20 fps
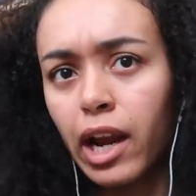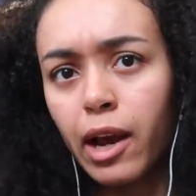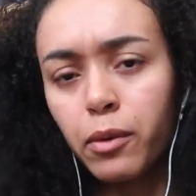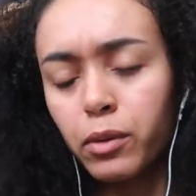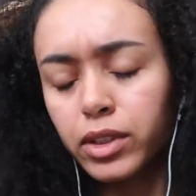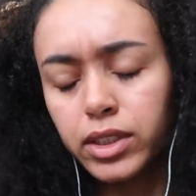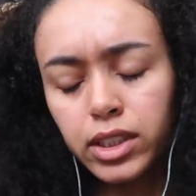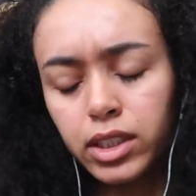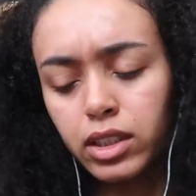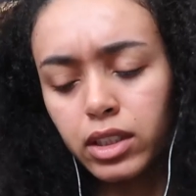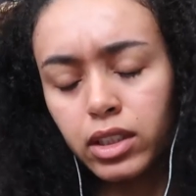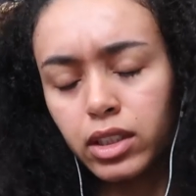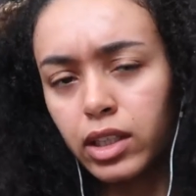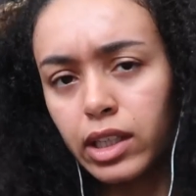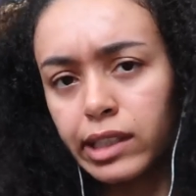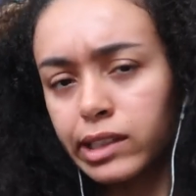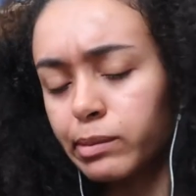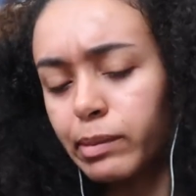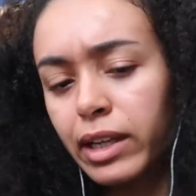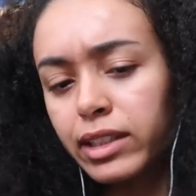I wasn't
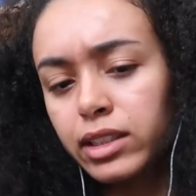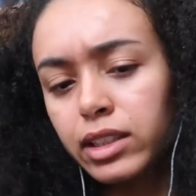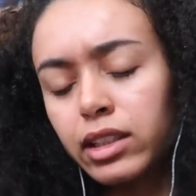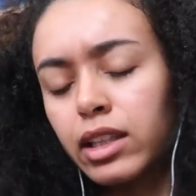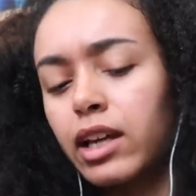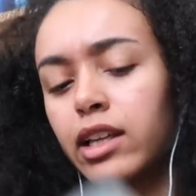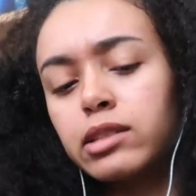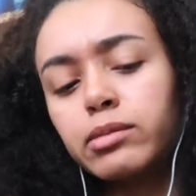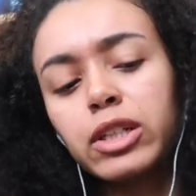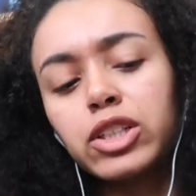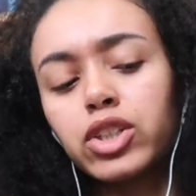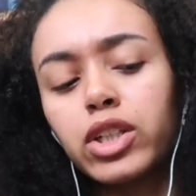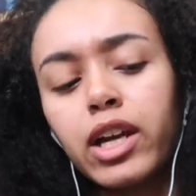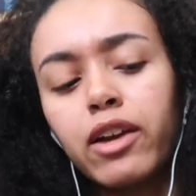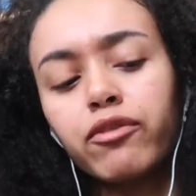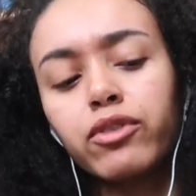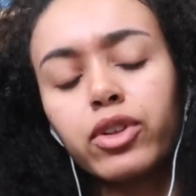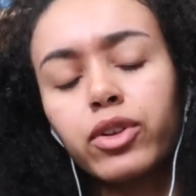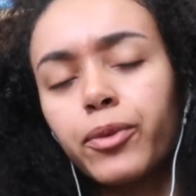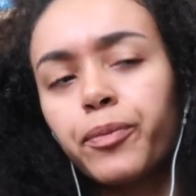expecting that, especially
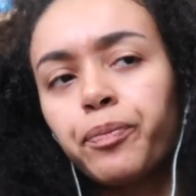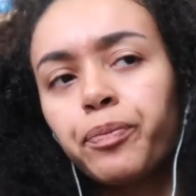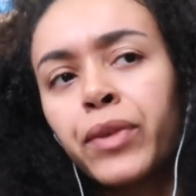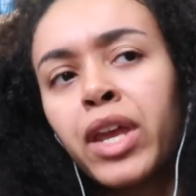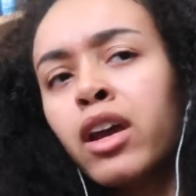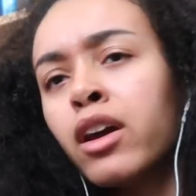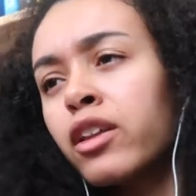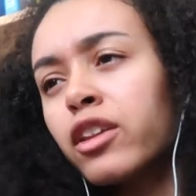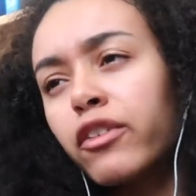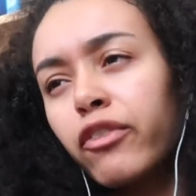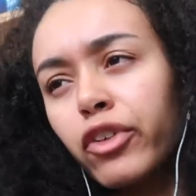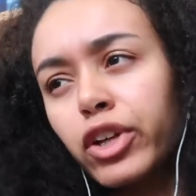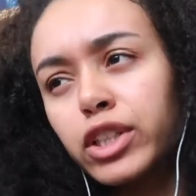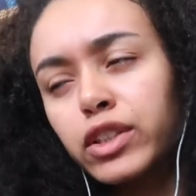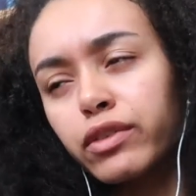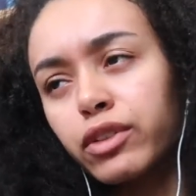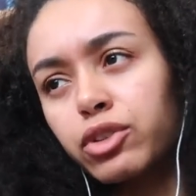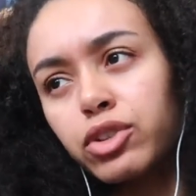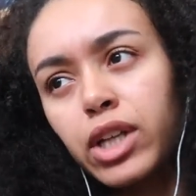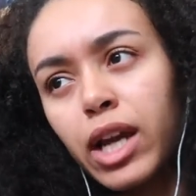after the
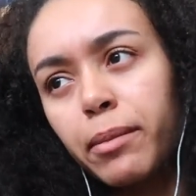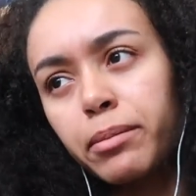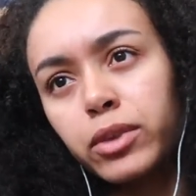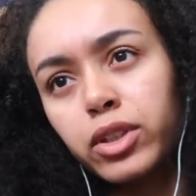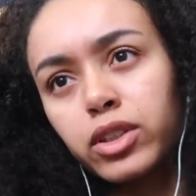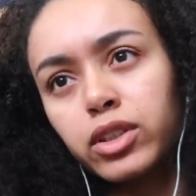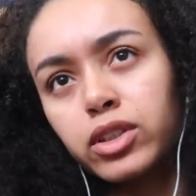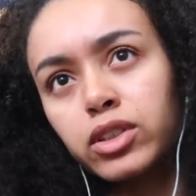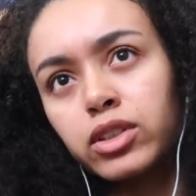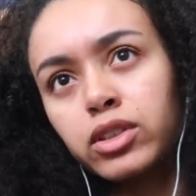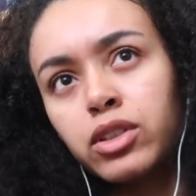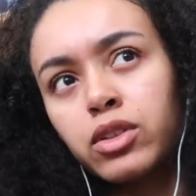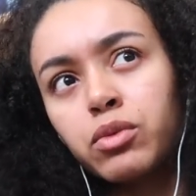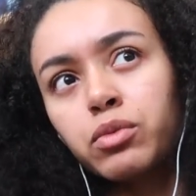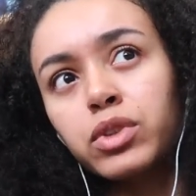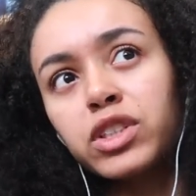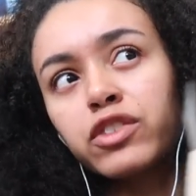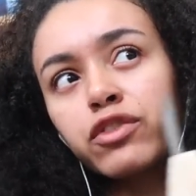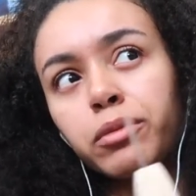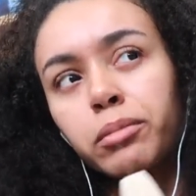first few chapters
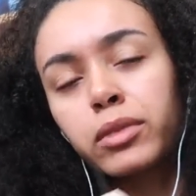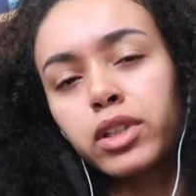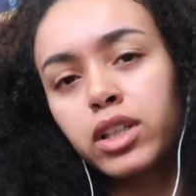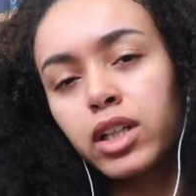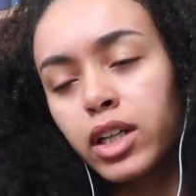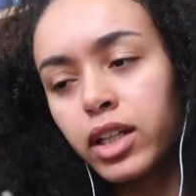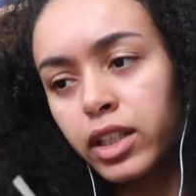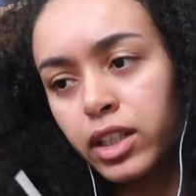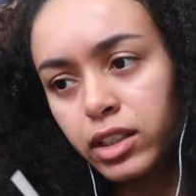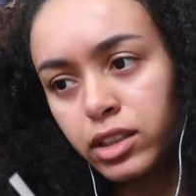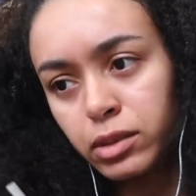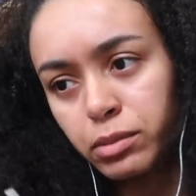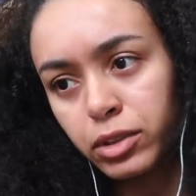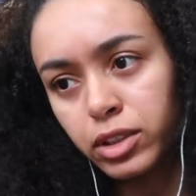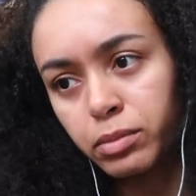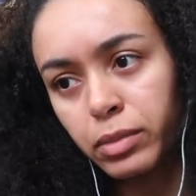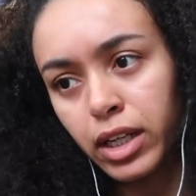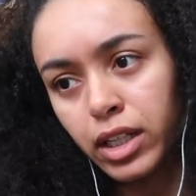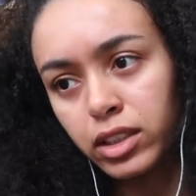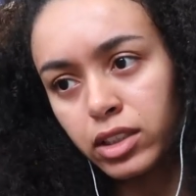was from Claudia's
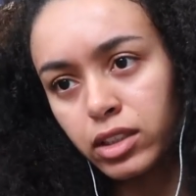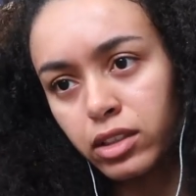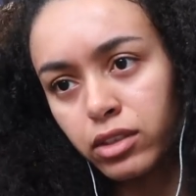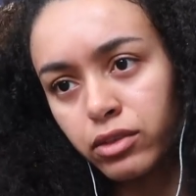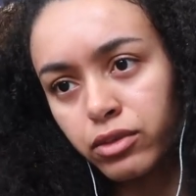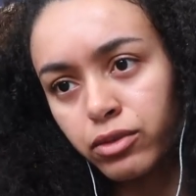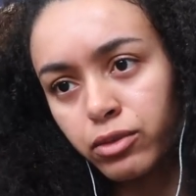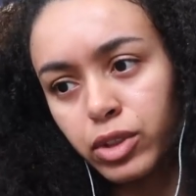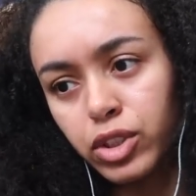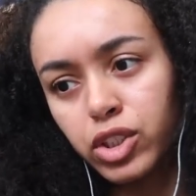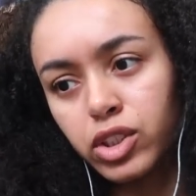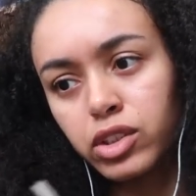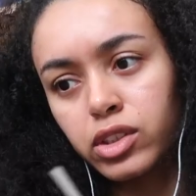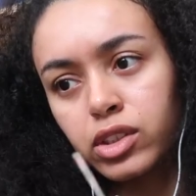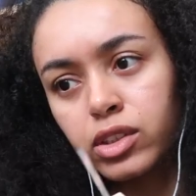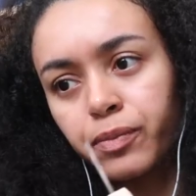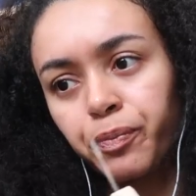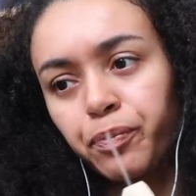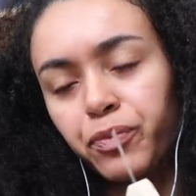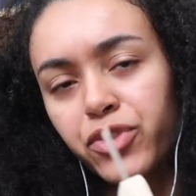perspective, which
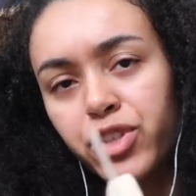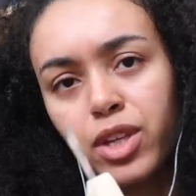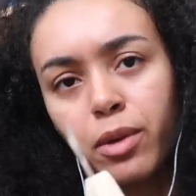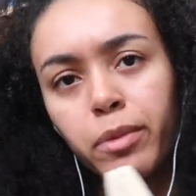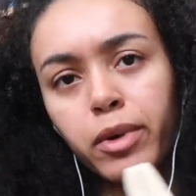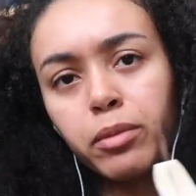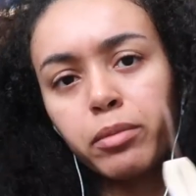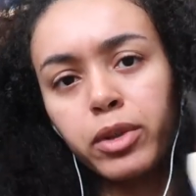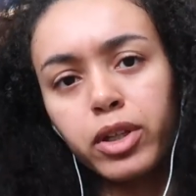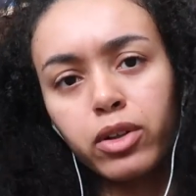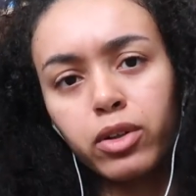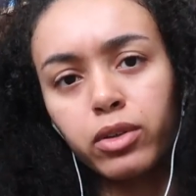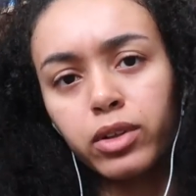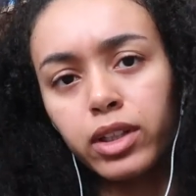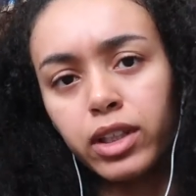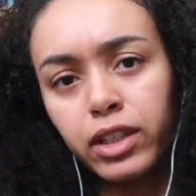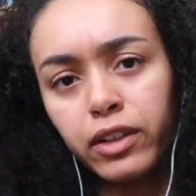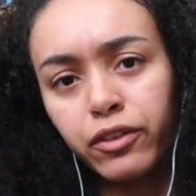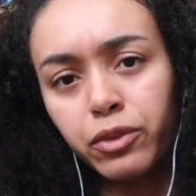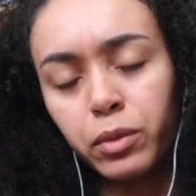is someone
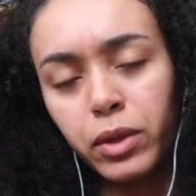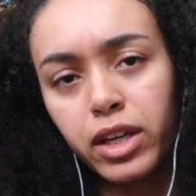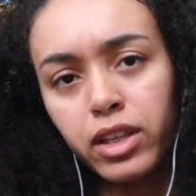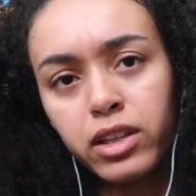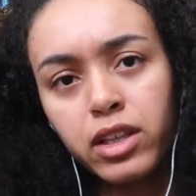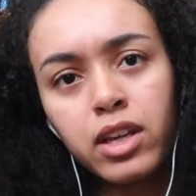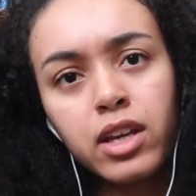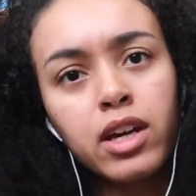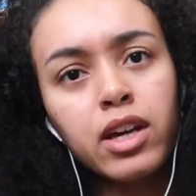Piccola lived with.